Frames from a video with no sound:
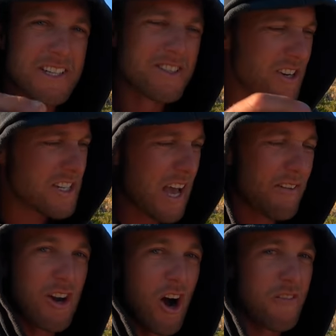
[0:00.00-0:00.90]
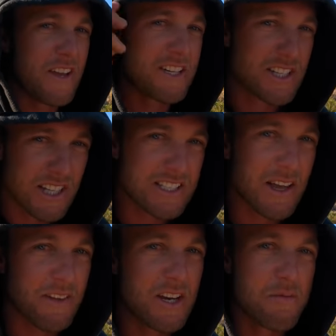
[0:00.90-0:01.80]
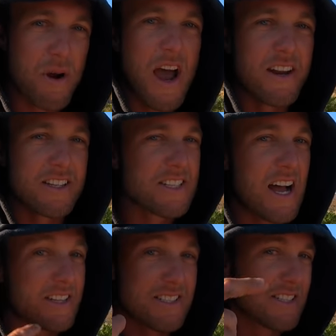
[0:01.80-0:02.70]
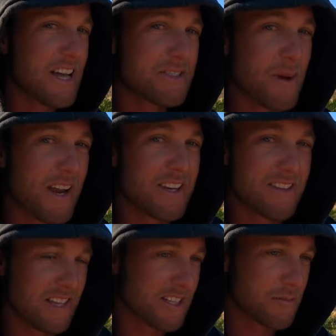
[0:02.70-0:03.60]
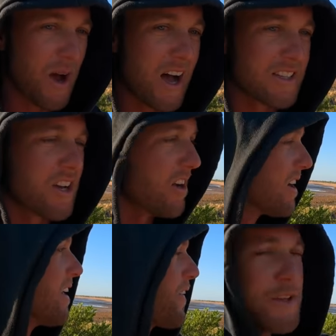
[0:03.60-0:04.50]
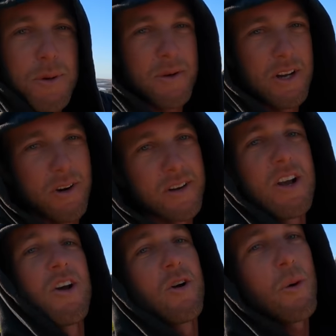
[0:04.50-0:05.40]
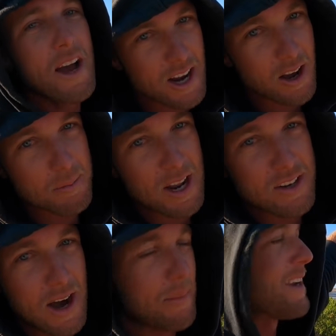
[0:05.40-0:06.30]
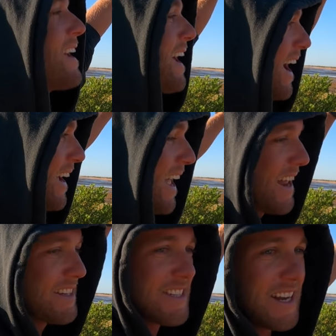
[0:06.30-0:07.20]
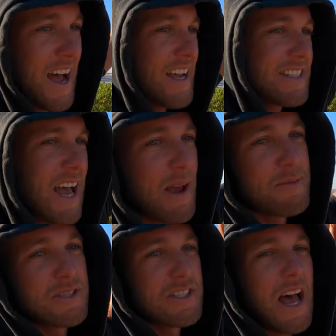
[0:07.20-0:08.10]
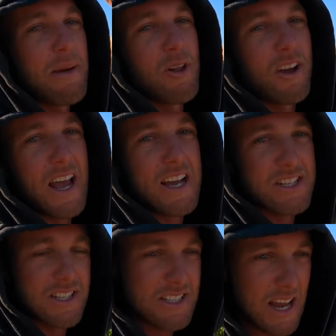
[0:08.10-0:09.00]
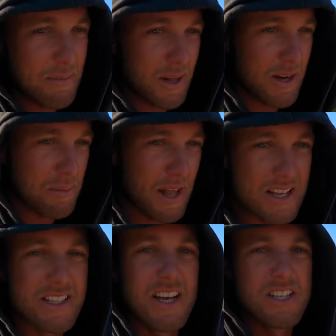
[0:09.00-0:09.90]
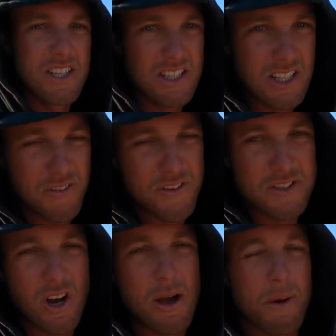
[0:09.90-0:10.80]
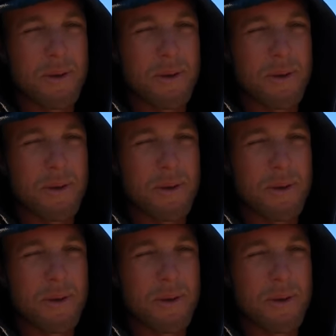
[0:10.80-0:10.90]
So as soon as you have a coffee, it just clicks something in your brain and it starts, starts making you think smart. So that's what we're doing. We're going mud crabbing again today. Same, same location, same bloody place, just a different time.